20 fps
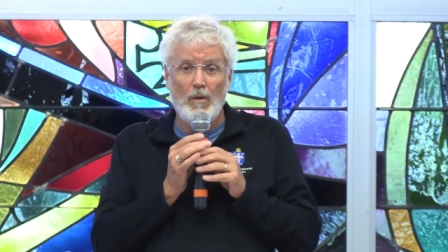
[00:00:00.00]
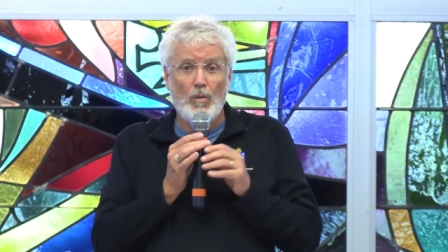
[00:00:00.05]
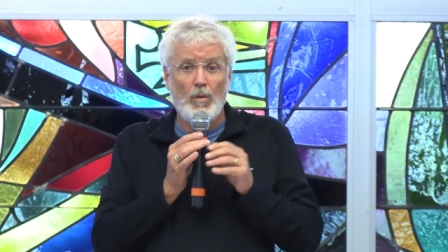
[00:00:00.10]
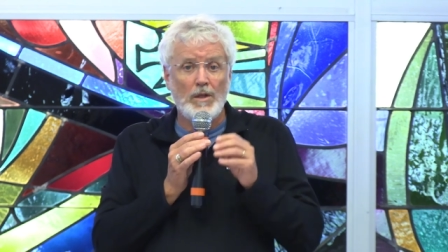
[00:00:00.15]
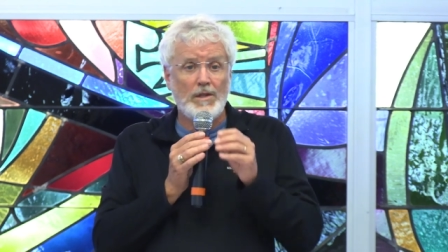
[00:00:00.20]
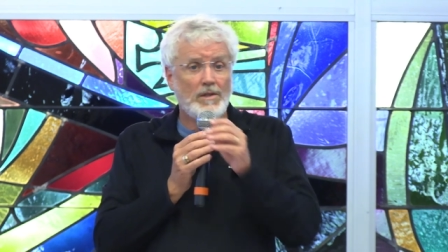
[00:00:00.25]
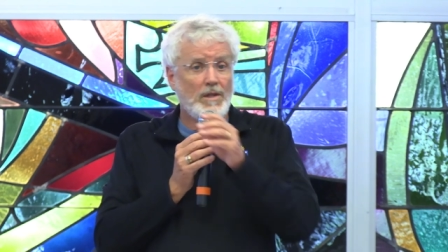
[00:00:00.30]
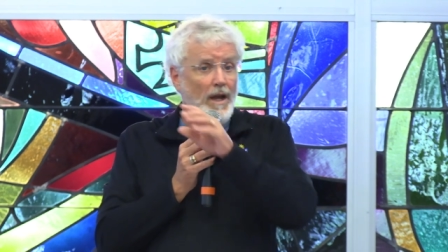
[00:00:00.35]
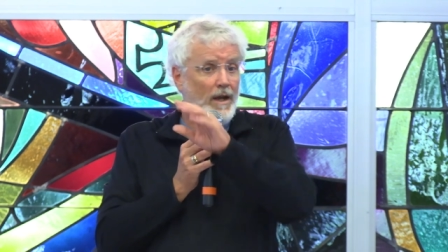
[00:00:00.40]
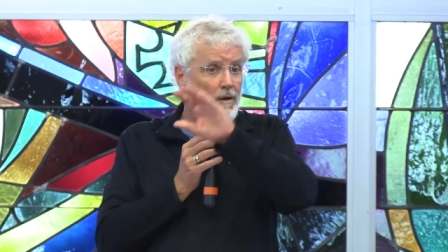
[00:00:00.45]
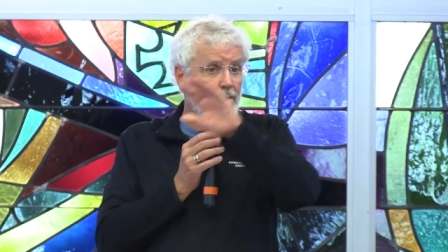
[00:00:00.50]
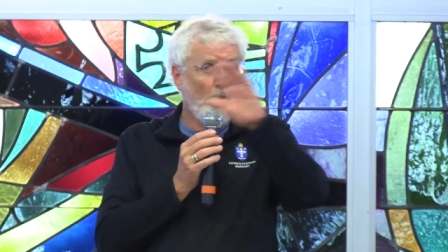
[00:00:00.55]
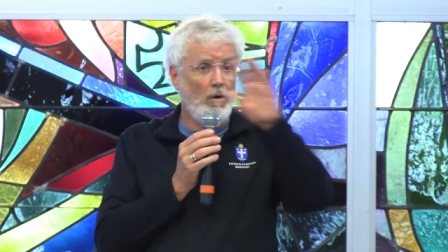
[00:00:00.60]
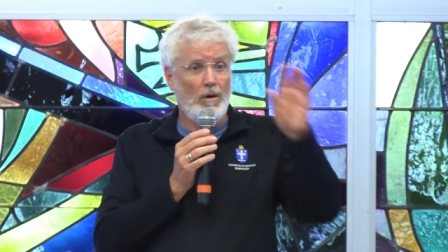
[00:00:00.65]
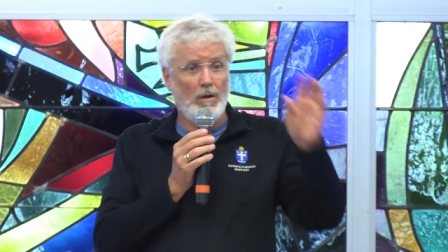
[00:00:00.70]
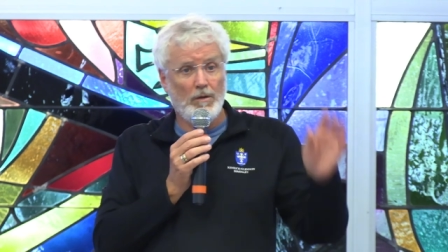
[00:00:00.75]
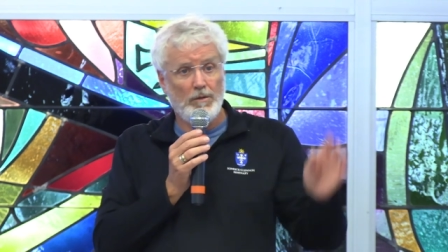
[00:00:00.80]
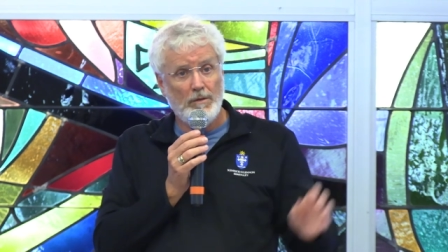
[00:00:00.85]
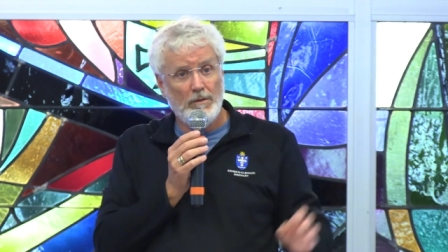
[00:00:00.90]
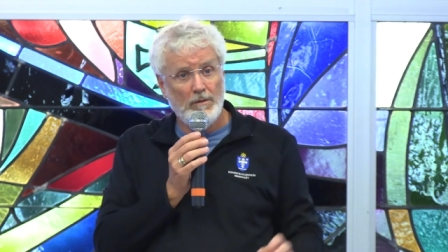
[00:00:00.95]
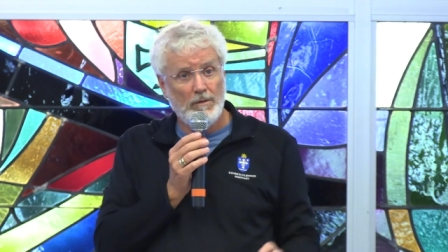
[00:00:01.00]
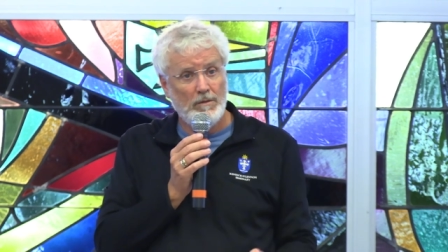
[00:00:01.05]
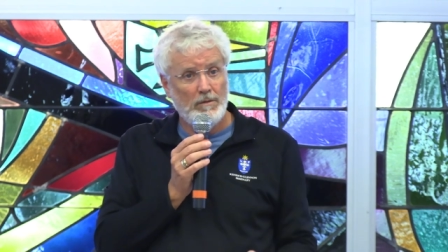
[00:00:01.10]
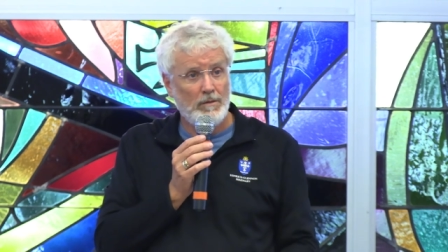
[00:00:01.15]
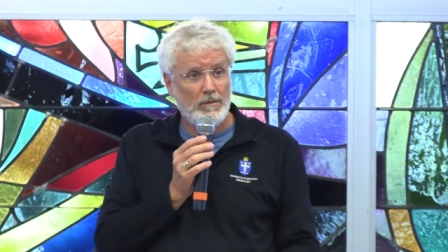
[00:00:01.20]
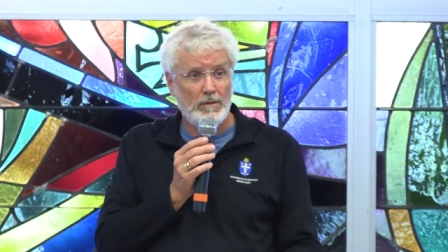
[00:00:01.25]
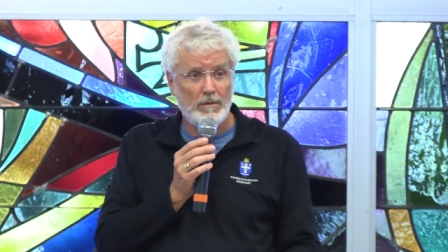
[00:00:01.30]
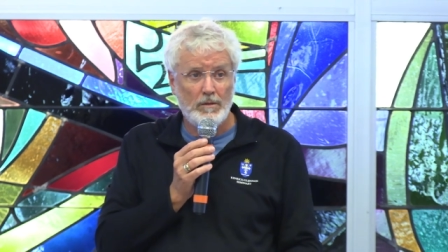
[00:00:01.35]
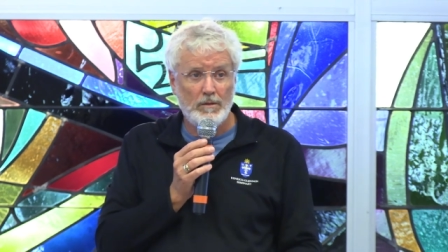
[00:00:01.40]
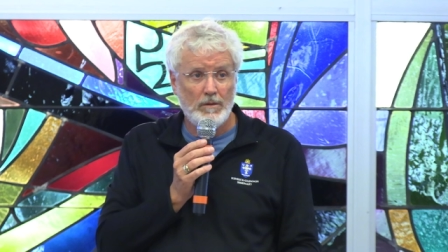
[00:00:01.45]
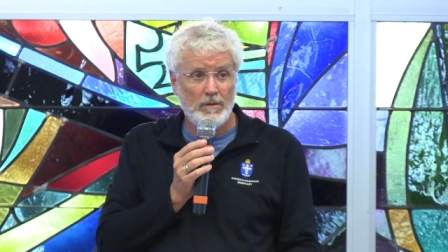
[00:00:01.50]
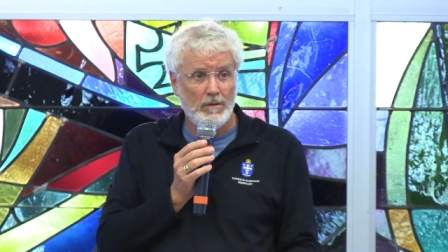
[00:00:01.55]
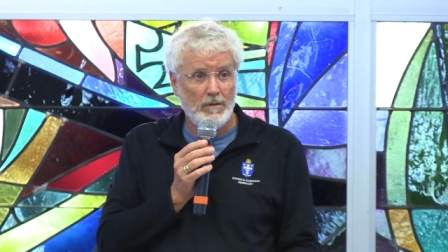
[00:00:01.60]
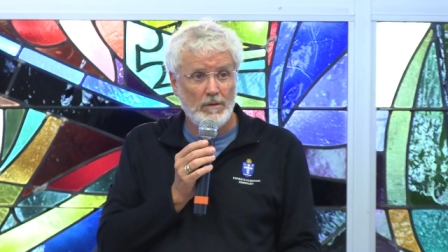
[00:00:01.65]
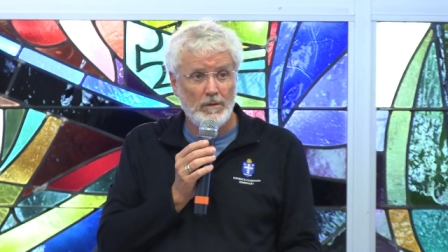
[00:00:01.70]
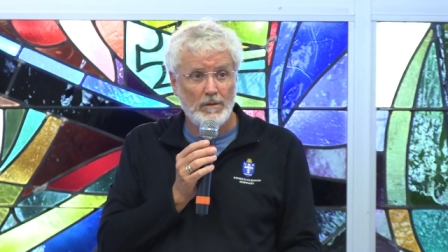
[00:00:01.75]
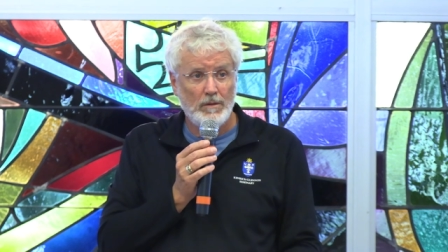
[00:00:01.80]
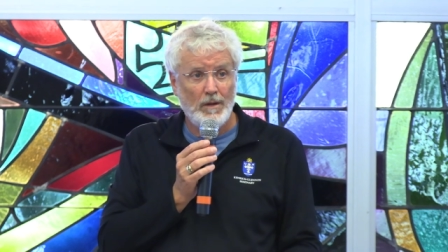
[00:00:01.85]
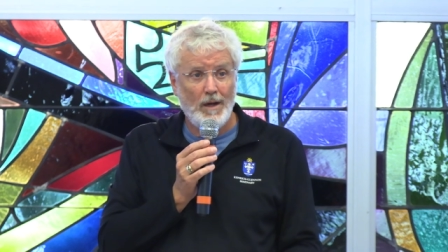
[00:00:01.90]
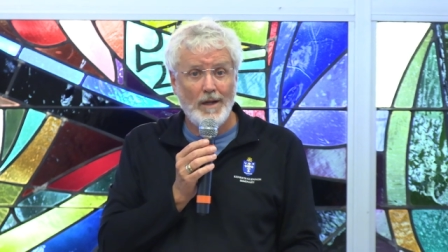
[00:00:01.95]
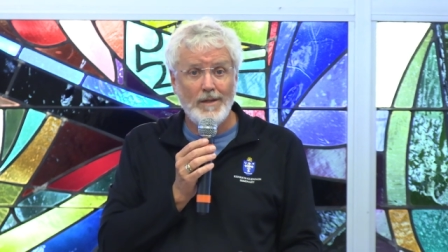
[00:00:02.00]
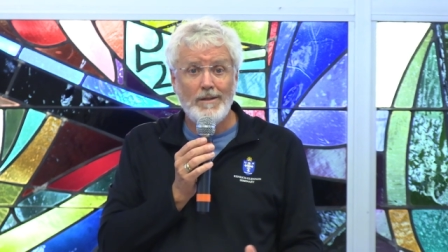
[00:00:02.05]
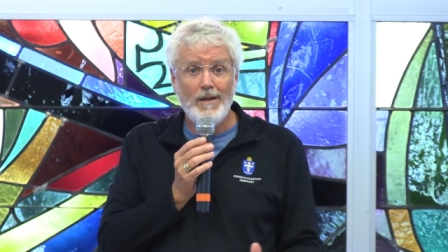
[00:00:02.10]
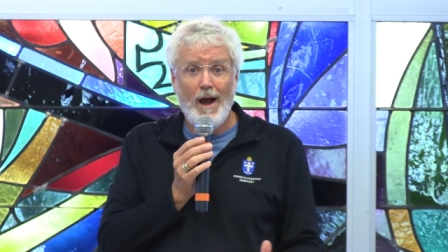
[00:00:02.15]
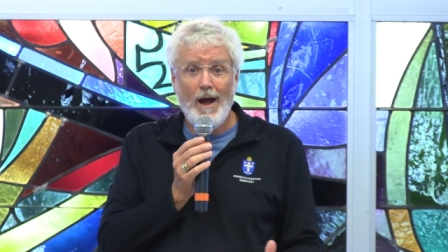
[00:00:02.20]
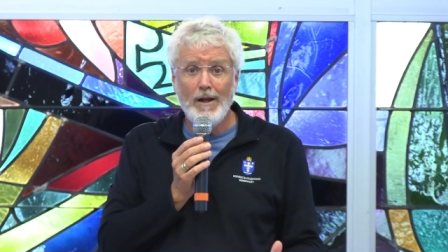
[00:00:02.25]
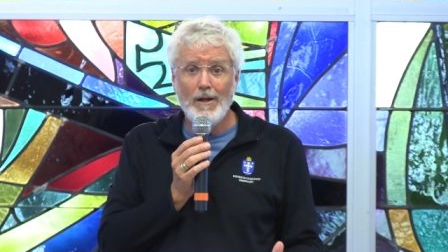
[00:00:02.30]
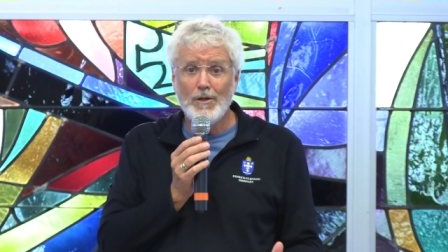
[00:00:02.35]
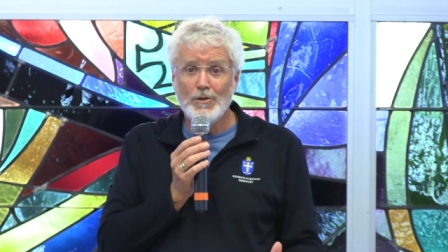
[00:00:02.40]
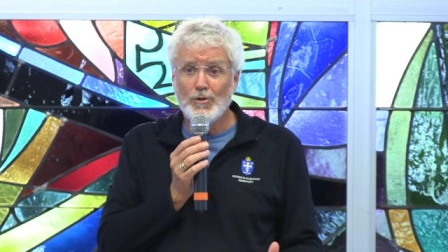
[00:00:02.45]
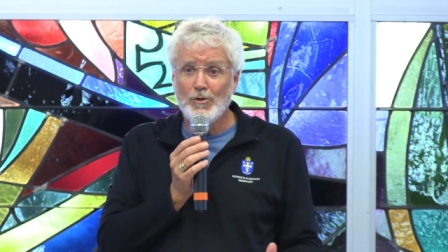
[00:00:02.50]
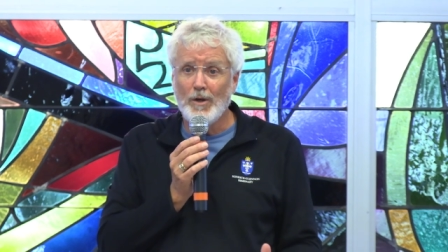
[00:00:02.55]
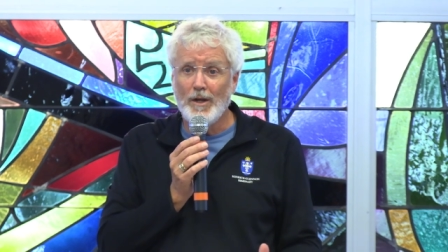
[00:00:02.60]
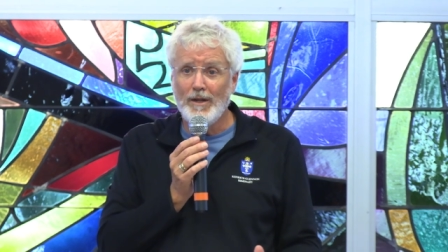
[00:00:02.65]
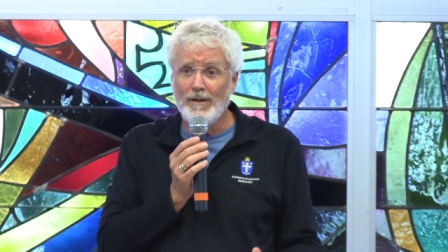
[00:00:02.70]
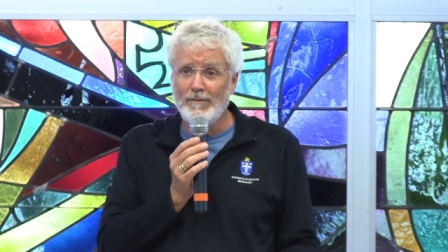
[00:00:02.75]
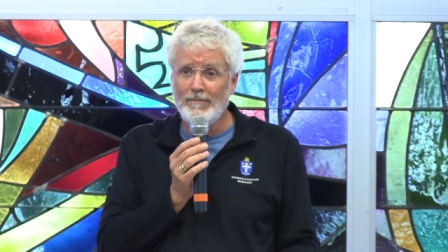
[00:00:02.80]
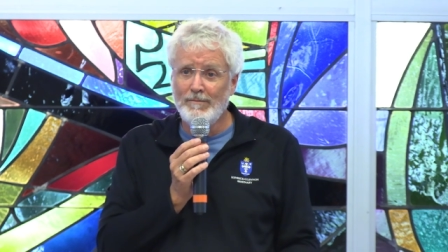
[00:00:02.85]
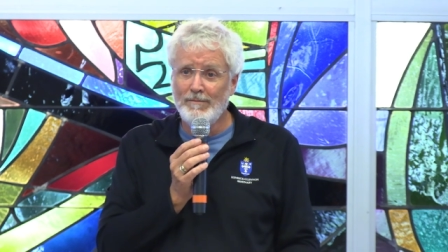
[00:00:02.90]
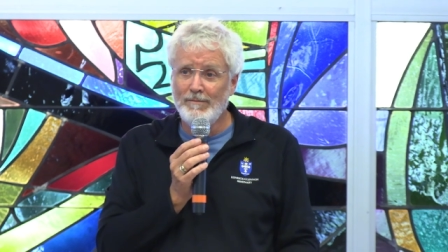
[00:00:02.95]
What's that called? Idolatry.